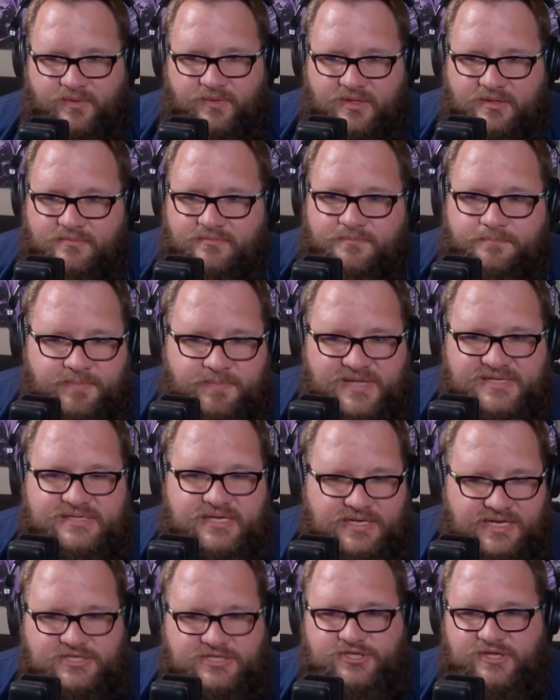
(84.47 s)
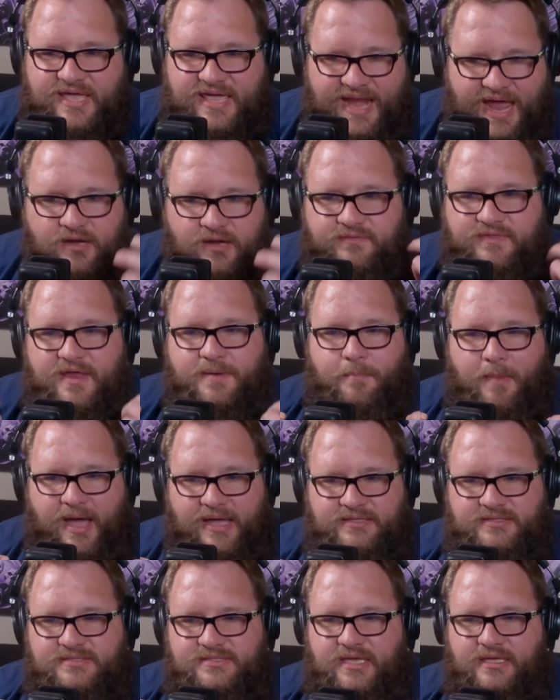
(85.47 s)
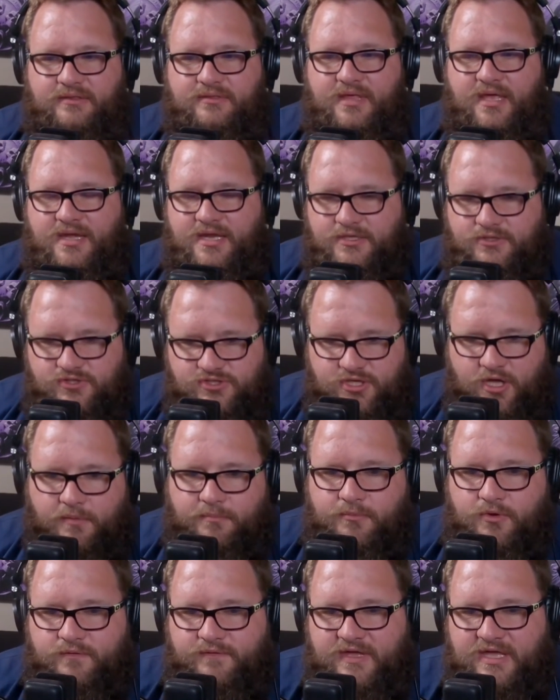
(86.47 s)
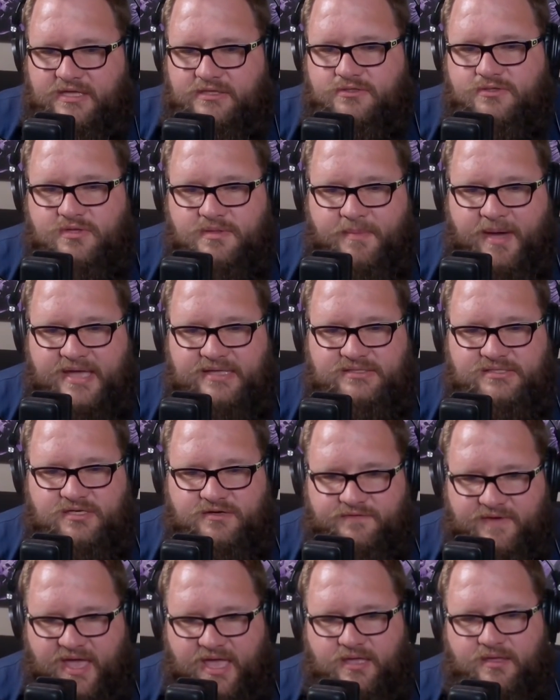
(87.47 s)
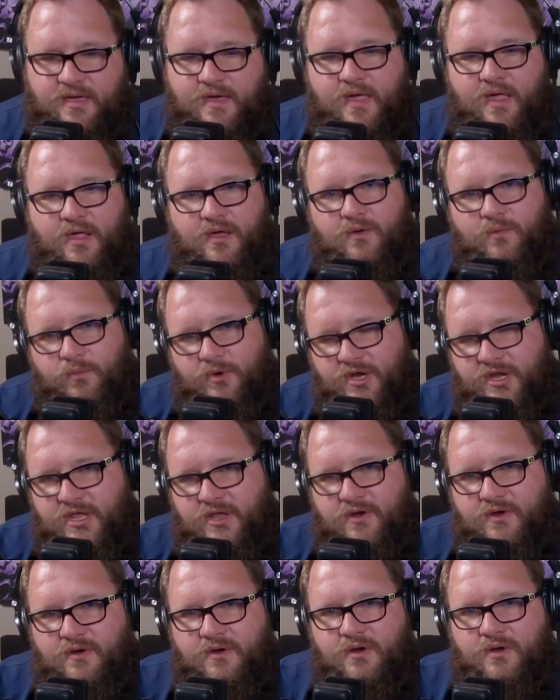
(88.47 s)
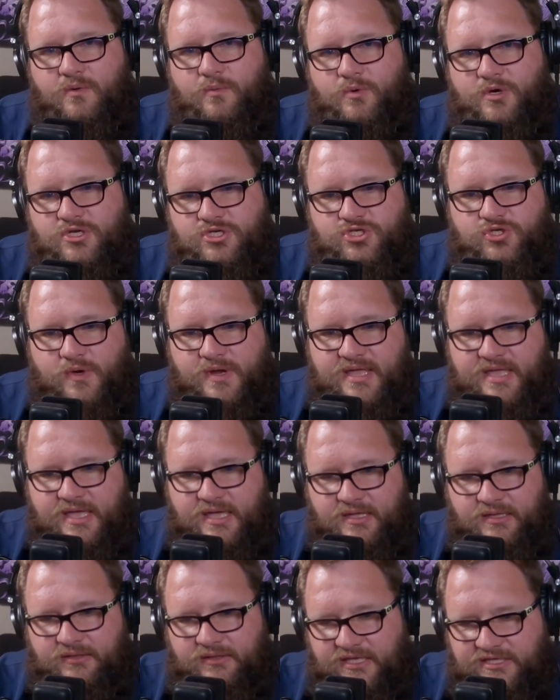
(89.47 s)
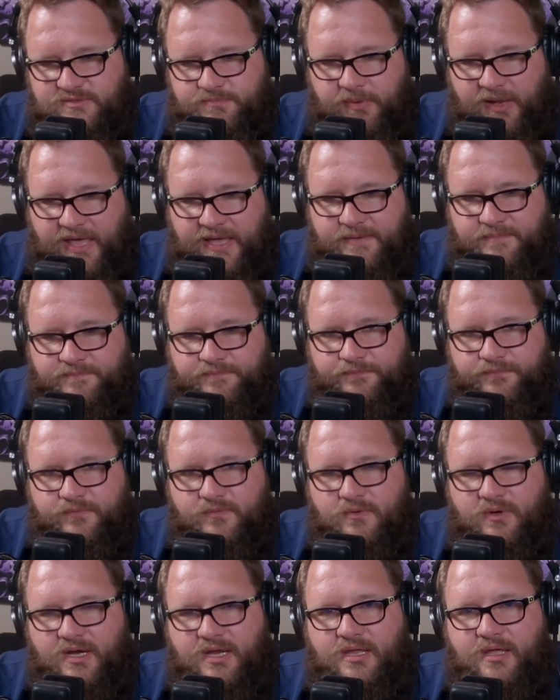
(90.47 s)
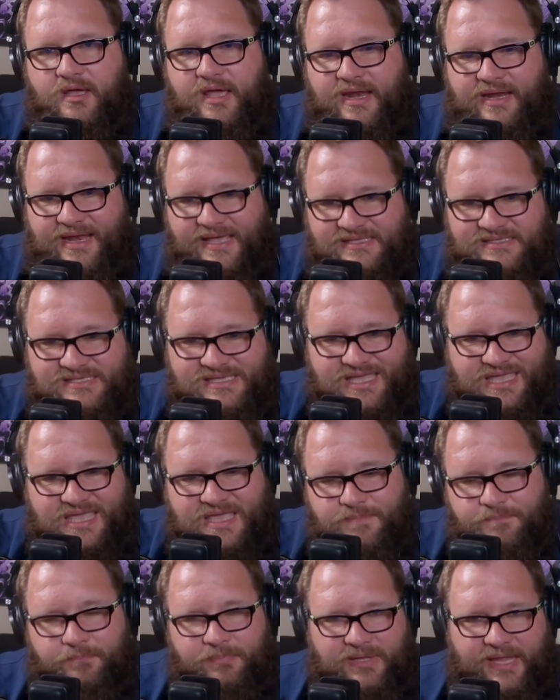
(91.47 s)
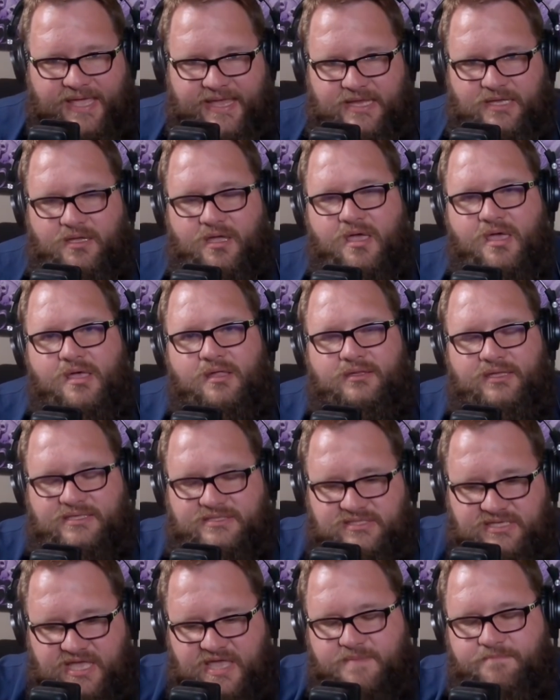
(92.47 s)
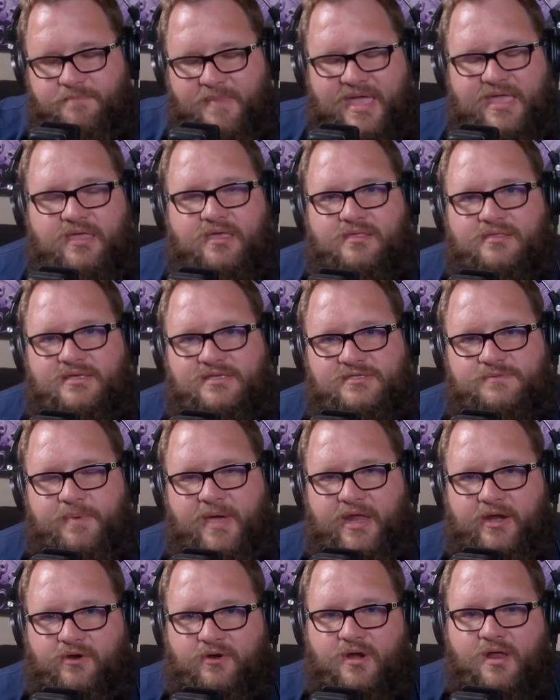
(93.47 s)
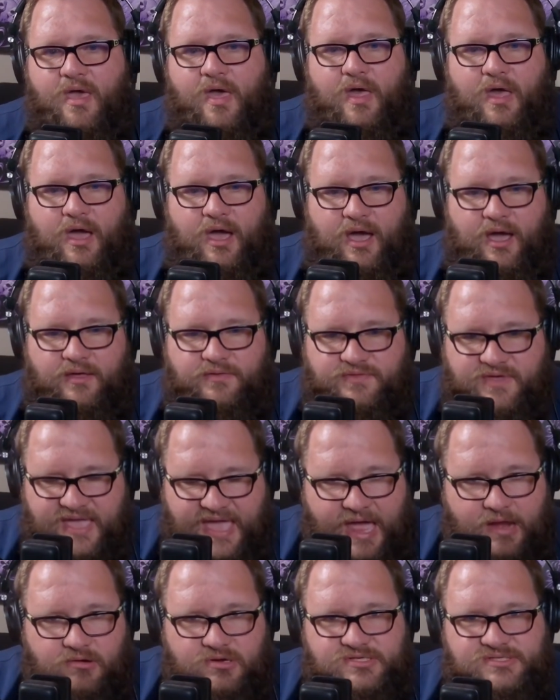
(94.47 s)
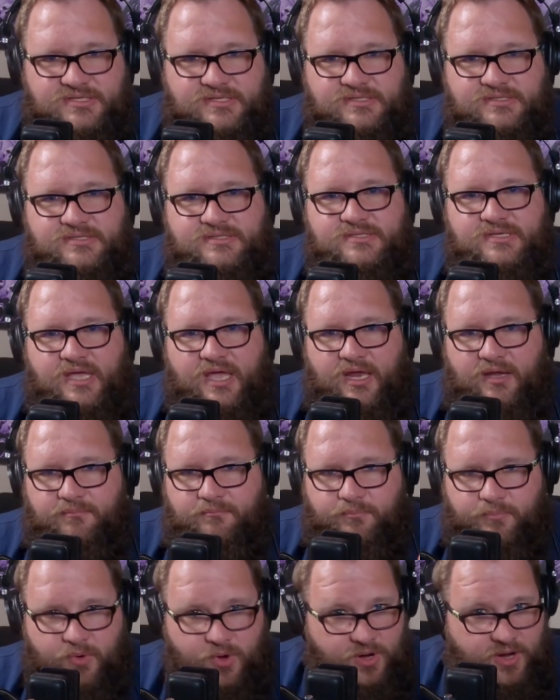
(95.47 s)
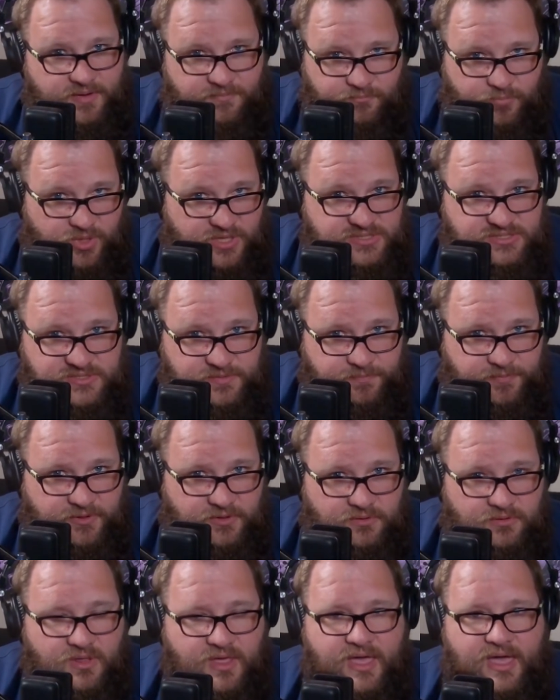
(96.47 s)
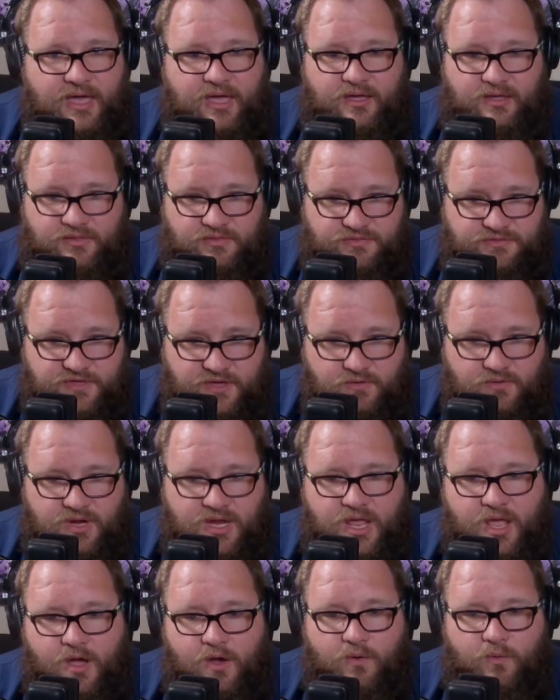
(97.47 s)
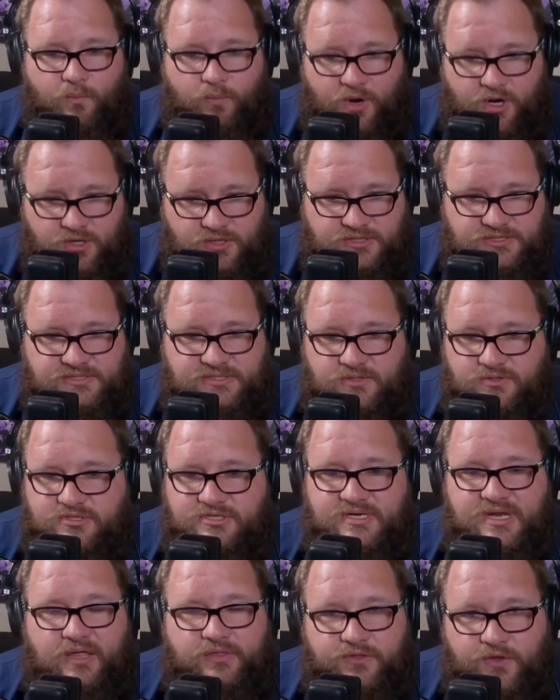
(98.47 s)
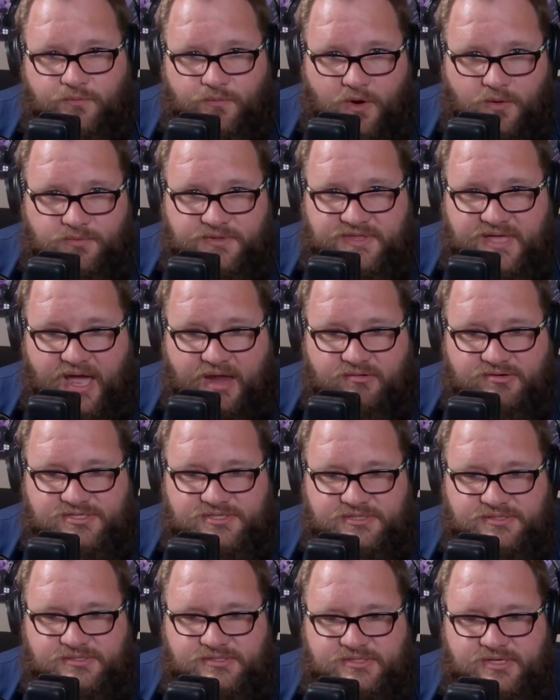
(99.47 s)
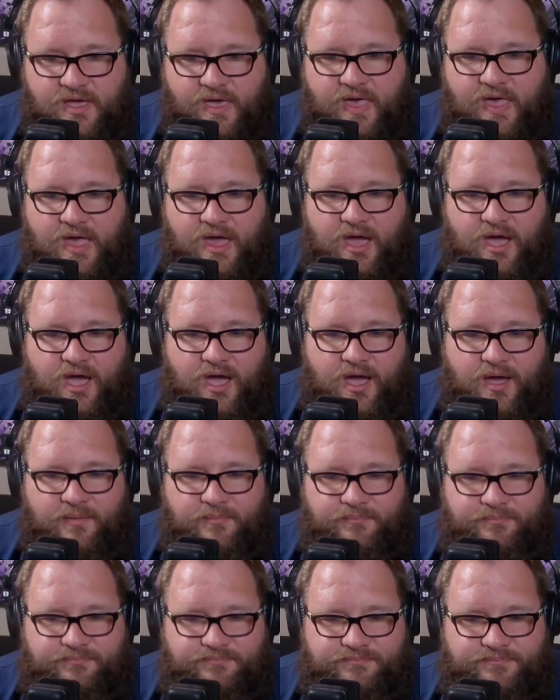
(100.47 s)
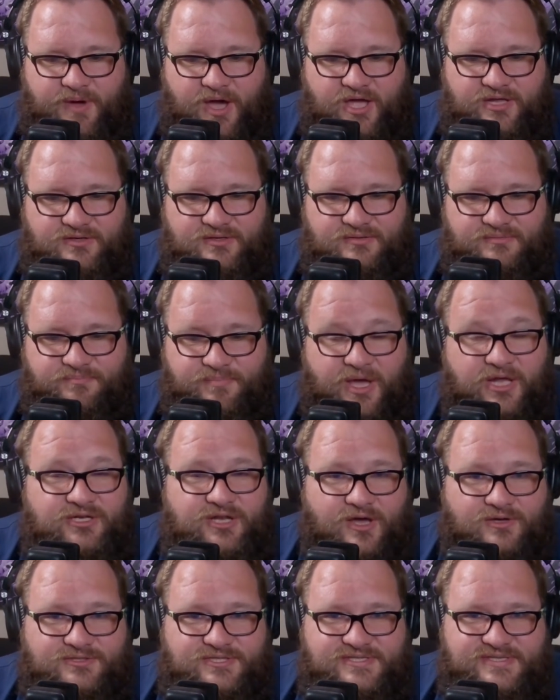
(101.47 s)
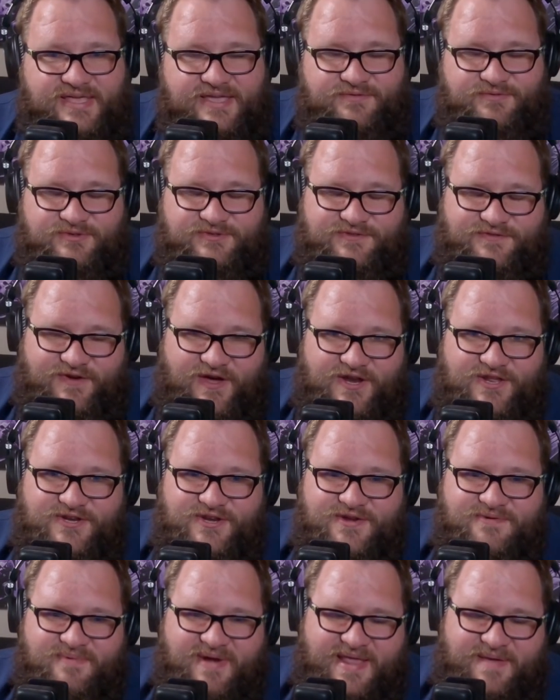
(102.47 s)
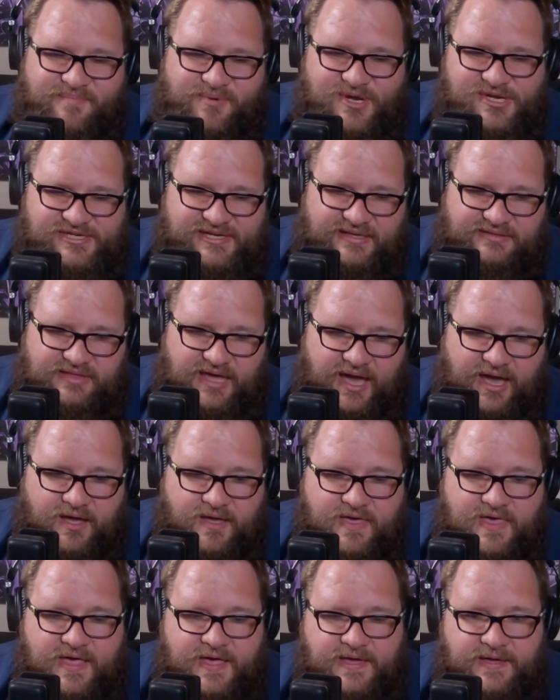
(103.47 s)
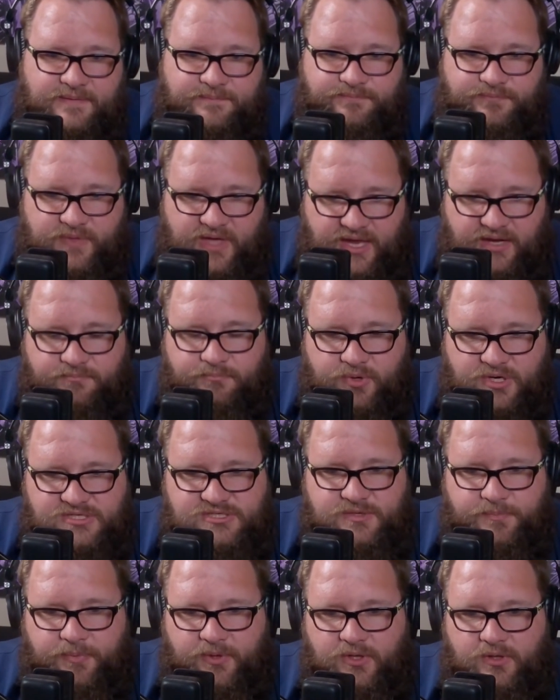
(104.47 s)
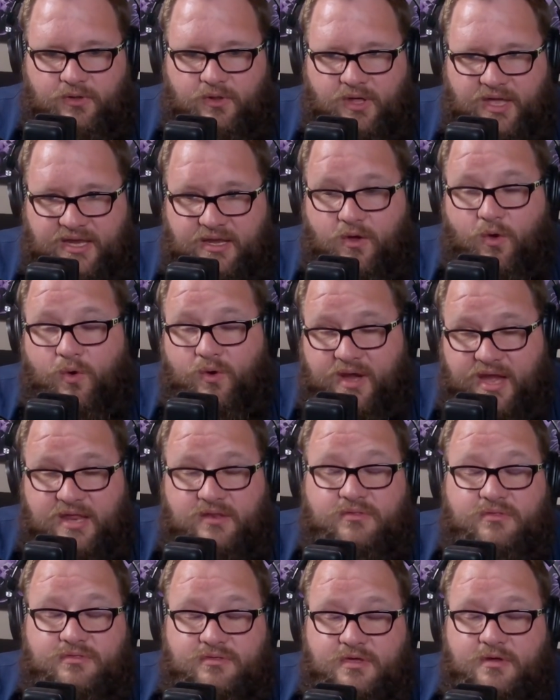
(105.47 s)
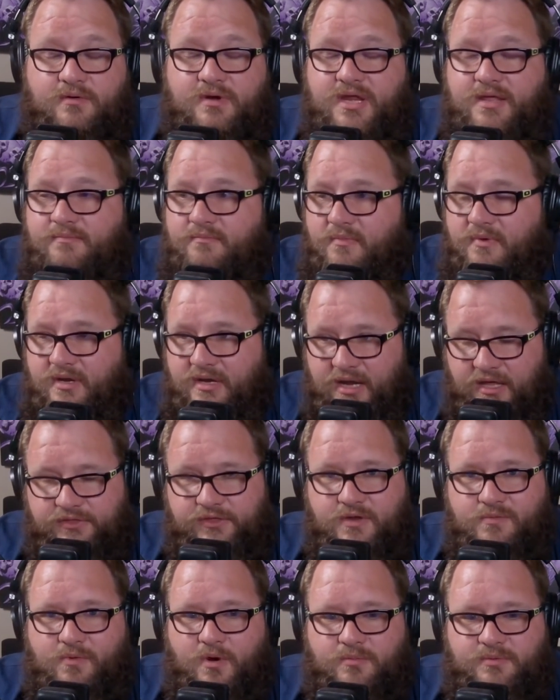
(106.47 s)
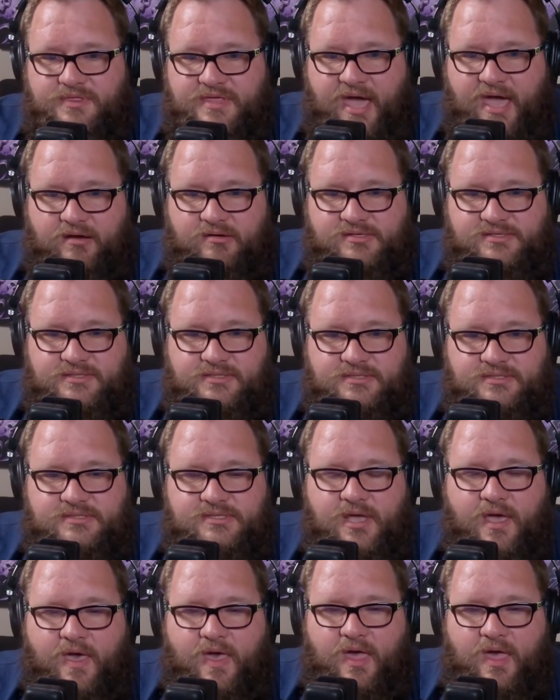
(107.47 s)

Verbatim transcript: Blizzard needs to get out of that mindset. They need to start moving into the mindset of, hey, we're here, we're enjoying it, let's play, right? And let's keep playing. Let's keep making things better. The garrisons, in principle, in theory, works. There's nothing wrong with garrisons. Burnt Lotus, thank you for the follow, dude. Really appreciate that. In principle, or in theory, nothing wrong with garrisons.